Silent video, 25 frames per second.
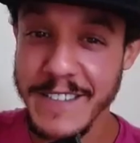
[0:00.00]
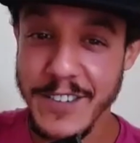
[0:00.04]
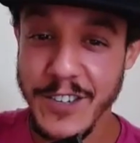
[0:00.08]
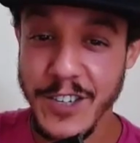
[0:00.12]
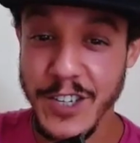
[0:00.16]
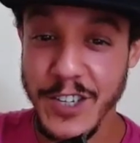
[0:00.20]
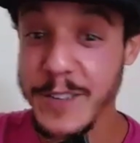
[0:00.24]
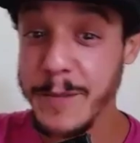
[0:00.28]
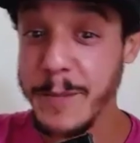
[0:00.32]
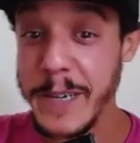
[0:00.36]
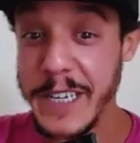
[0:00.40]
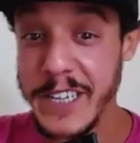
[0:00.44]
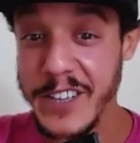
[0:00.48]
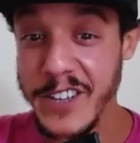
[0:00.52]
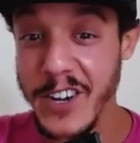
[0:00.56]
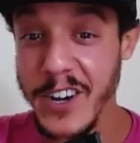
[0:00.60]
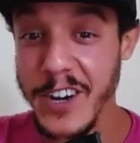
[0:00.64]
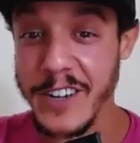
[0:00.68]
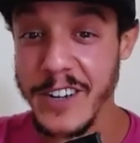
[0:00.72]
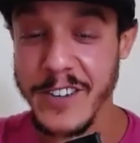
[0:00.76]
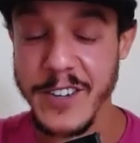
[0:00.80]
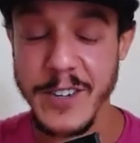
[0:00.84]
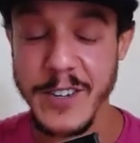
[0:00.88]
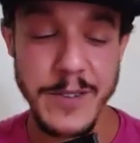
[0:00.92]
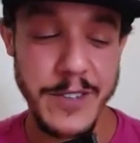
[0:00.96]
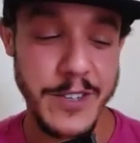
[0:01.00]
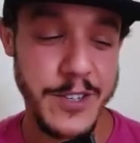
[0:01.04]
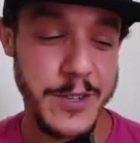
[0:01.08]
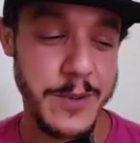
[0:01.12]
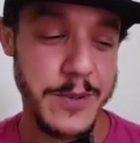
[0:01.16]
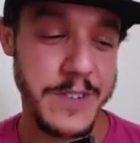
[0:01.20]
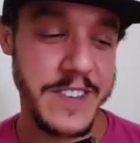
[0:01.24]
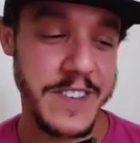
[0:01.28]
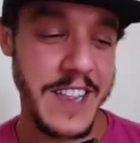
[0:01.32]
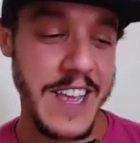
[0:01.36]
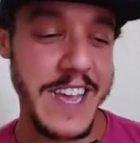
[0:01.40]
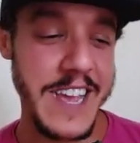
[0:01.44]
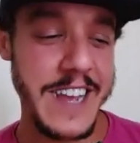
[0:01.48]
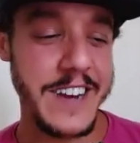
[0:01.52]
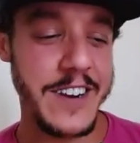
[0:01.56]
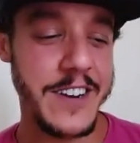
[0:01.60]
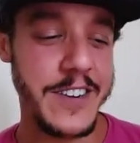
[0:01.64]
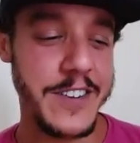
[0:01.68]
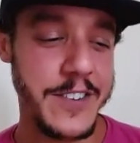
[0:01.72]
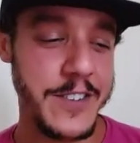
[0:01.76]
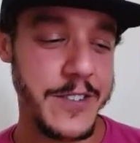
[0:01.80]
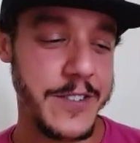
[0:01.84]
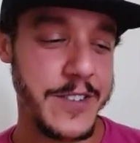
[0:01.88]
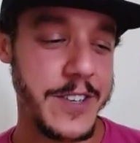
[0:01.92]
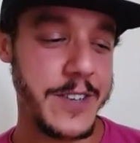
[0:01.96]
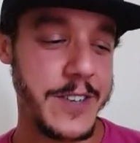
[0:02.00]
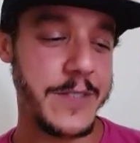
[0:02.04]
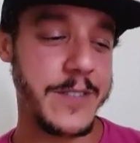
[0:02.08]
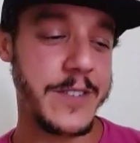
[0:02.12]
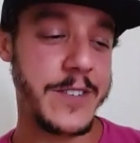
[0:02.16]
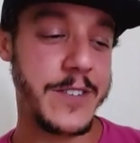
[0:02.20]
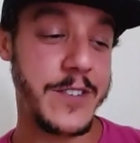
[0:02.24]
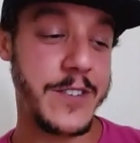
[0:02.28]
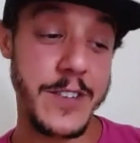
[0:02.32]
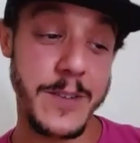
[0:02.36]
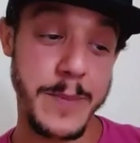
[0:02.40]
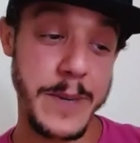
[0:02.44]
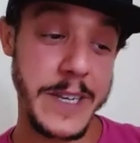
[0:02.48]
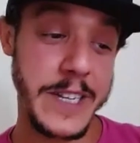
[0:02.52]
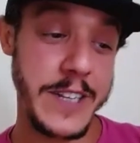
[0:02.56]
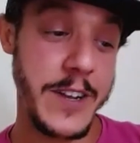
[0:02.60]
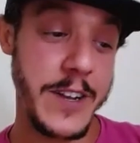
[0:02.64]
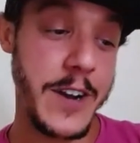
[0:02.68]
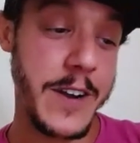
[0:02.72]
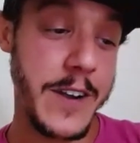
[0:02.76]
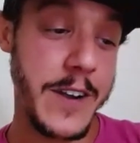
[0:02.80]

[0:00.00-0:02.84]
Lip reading: She's a big dog too, and she was laying on you too. She's a big dog.